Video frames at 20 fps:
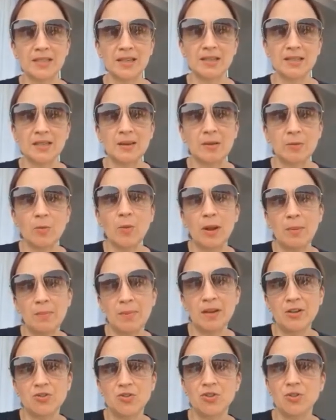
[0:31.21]
I guess, a one
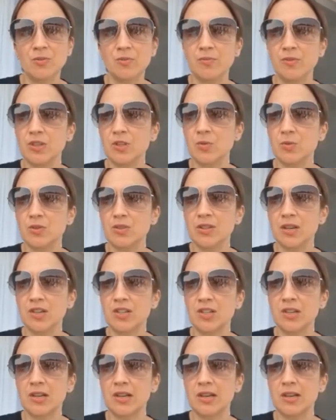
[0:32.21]
bedroom, which was
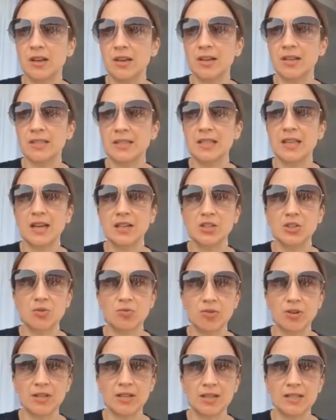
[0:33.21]
actually, I guess,
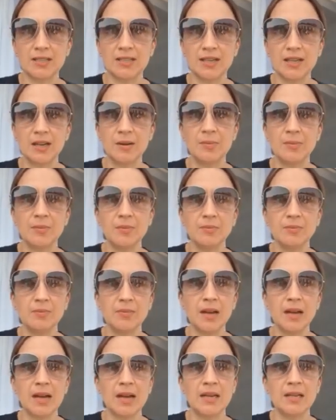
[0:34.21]
luxury at that time.
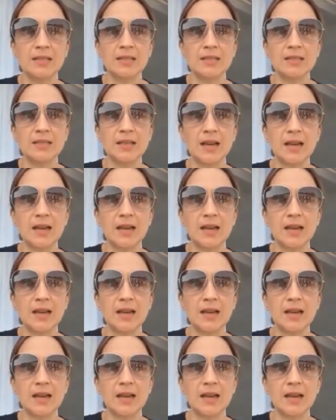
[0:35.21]
And